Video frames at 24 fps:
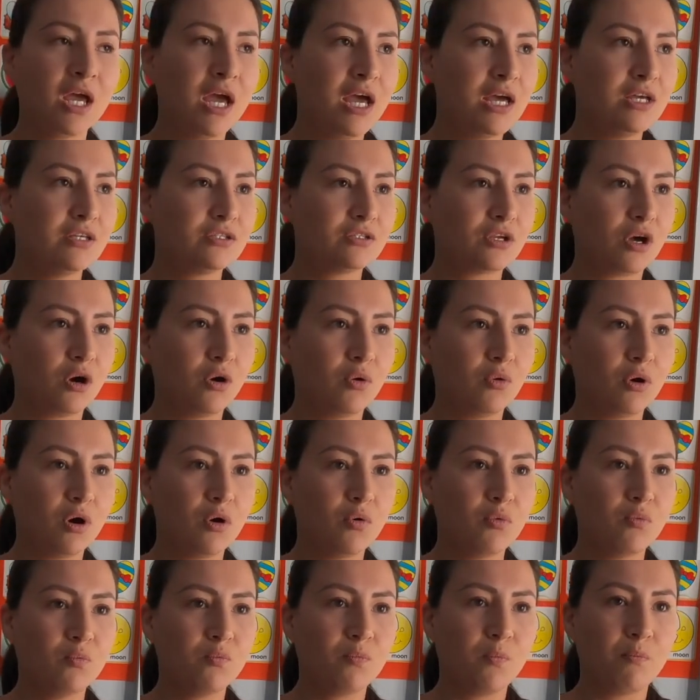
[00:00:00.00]
So
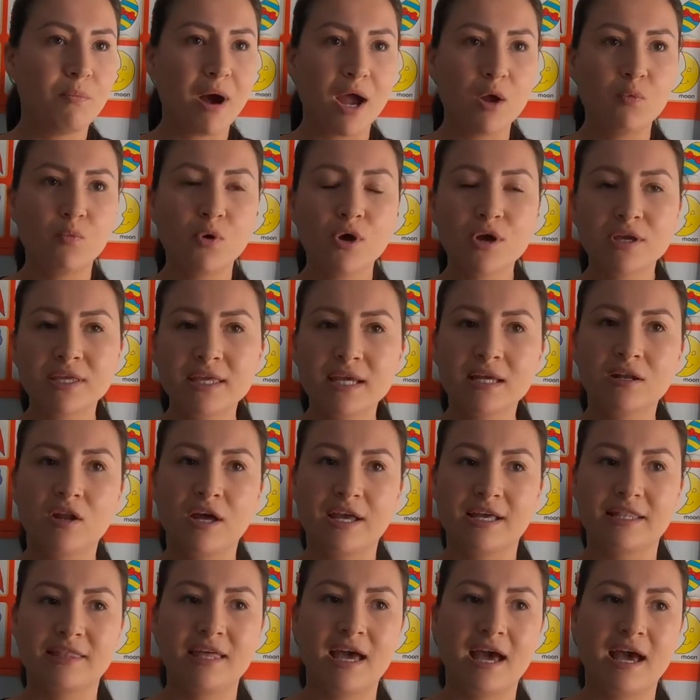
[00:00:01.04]
by working
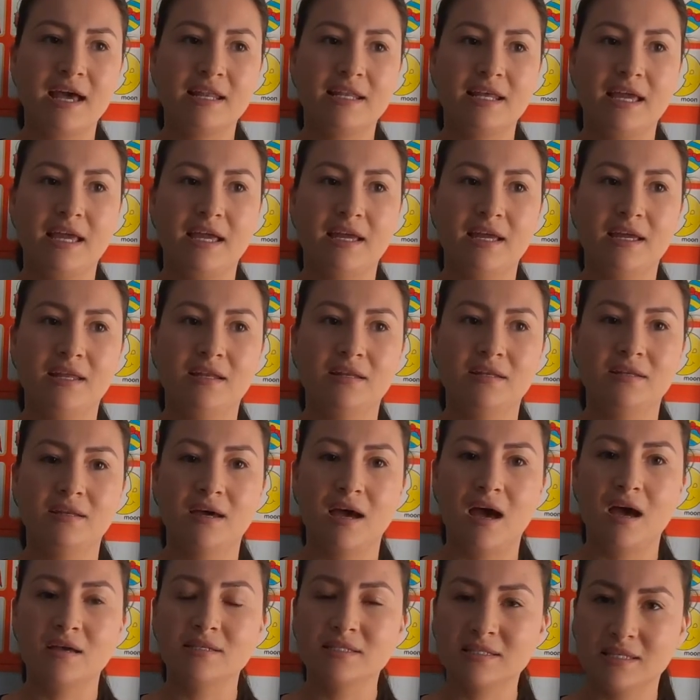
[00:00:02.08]
like that and
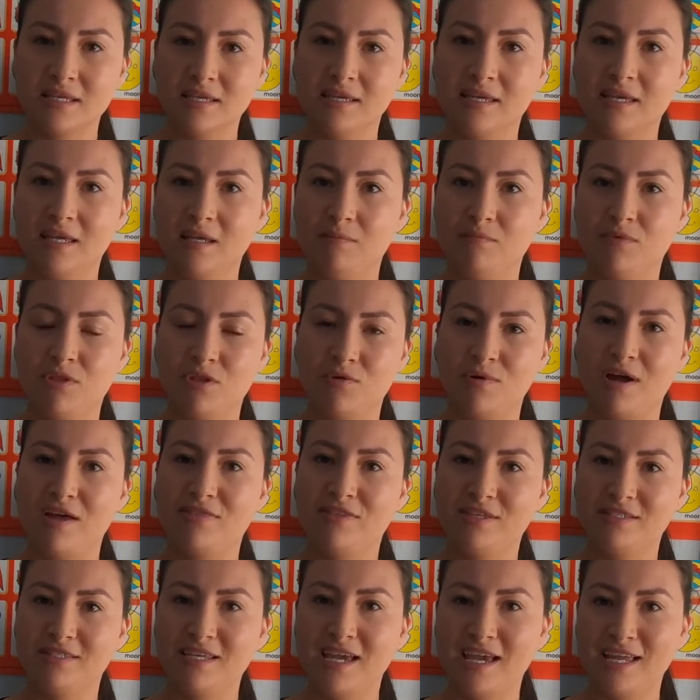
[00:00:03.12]
asking him throughout the
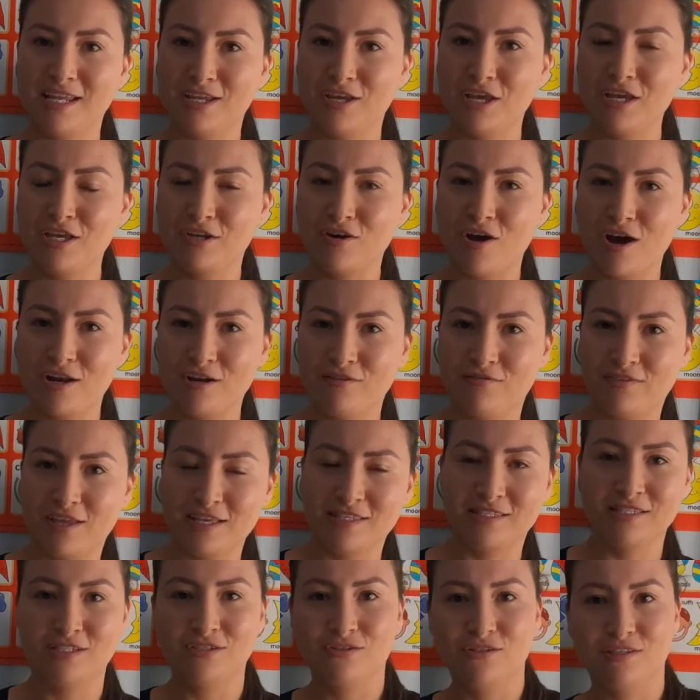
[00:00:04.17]
day, he kind of gets
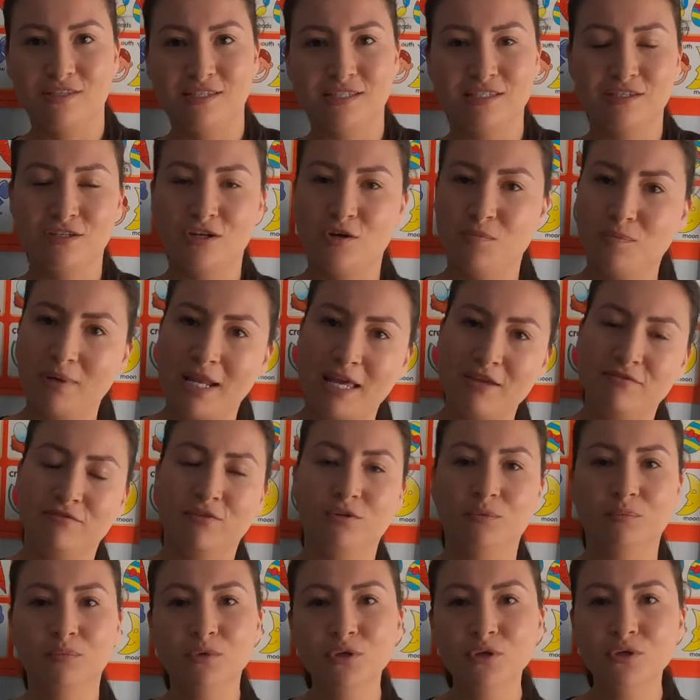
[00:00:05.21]
into this, you know, playful
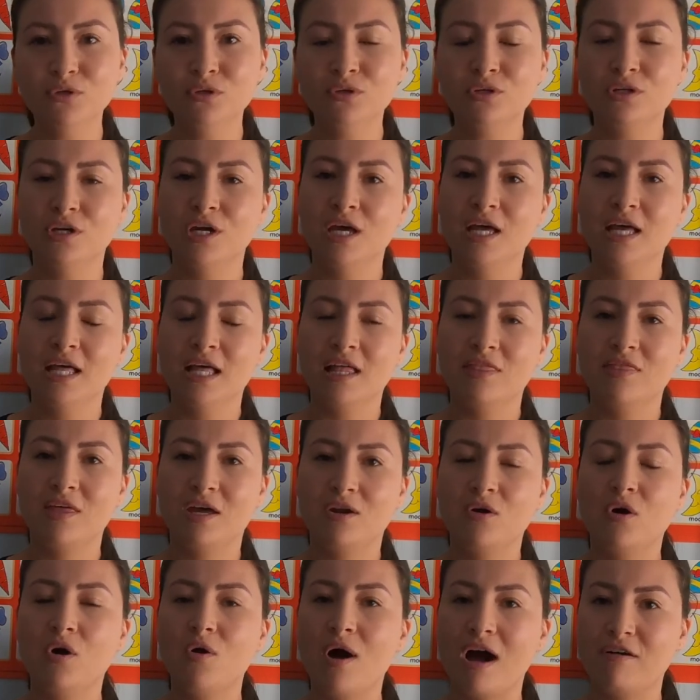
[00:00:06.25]
mood that,
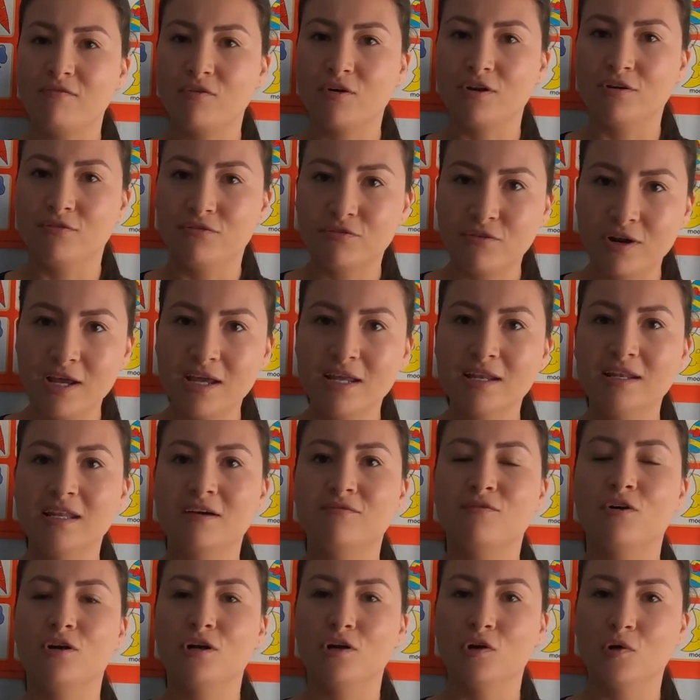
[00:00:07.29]
oh, I've got a friend, I've
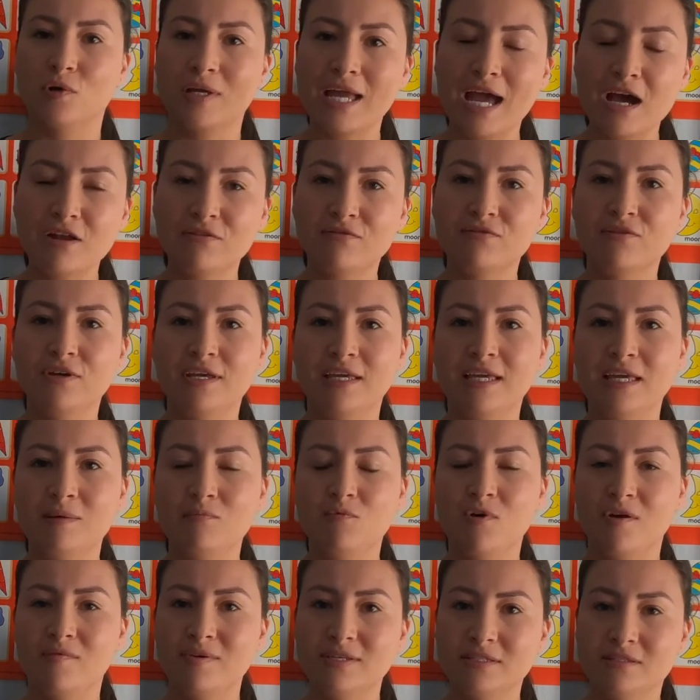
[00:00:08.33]
got to look out for him.
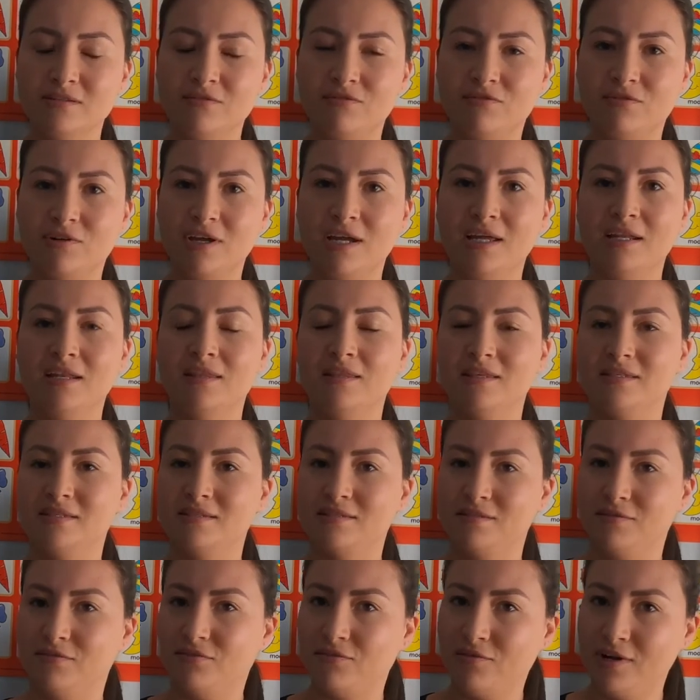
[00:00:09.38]
Where is the friend? This is
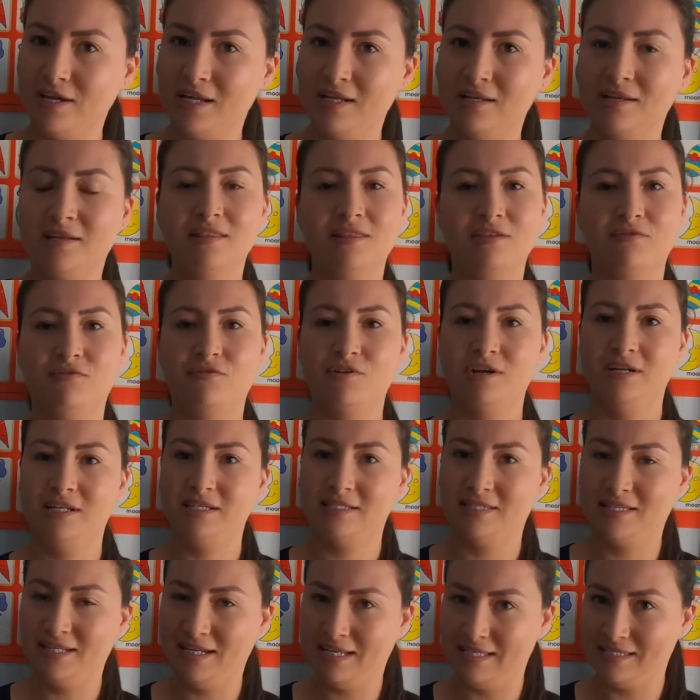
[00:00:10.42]
the friend is
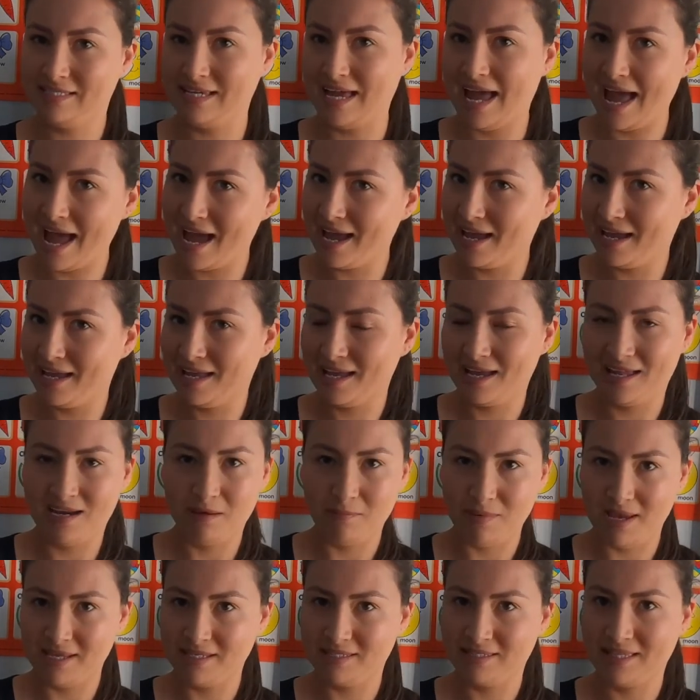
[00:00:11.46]
the letter A, and it
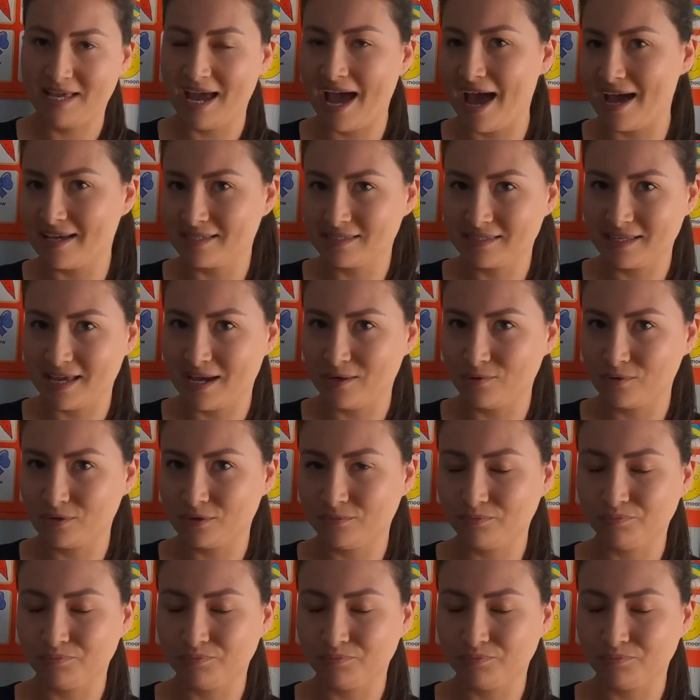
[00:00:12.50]
makes the sound.